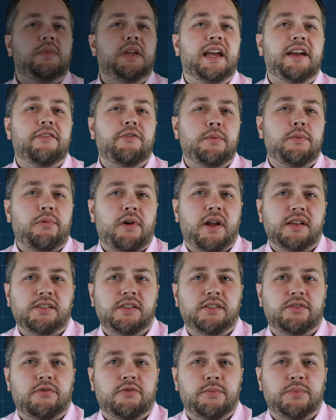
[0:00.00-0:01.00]
Every
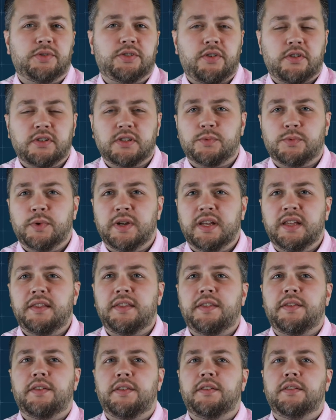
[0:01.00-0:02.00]
process group starts
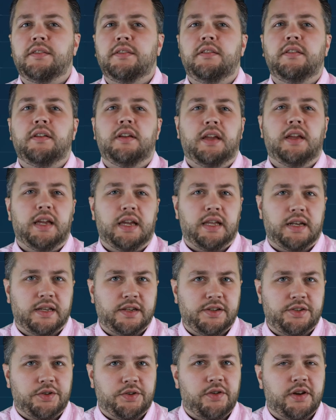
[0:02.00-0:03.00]
with an
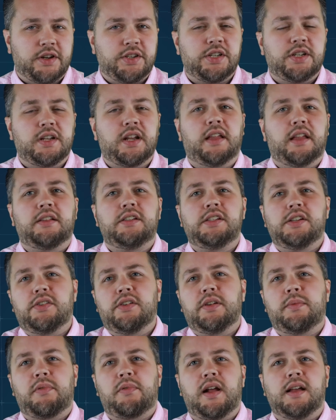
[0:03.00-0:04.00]
integration knowledge
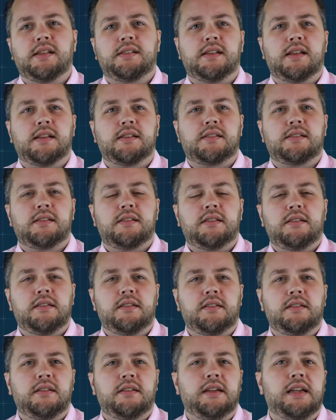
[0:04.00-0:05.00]
area process.
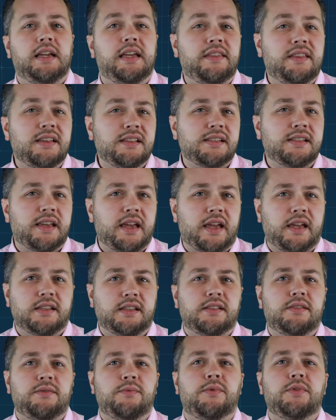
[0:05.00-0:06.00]
In this
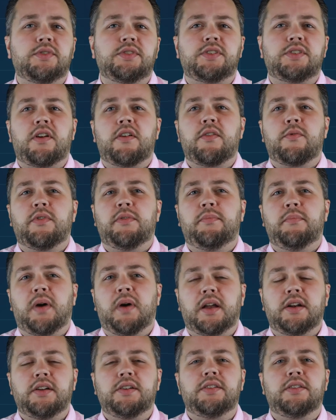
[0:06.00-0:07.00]
case, we'll start with
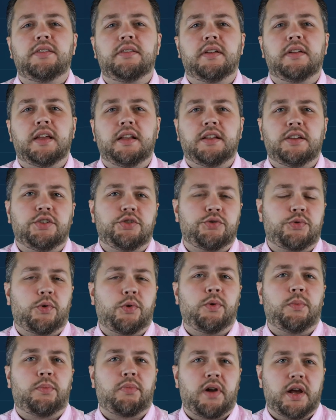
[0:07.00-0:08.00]
monitor and
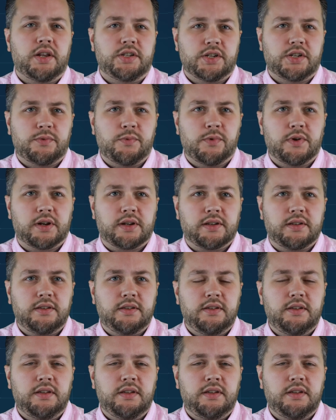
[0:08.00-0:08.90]
control project work.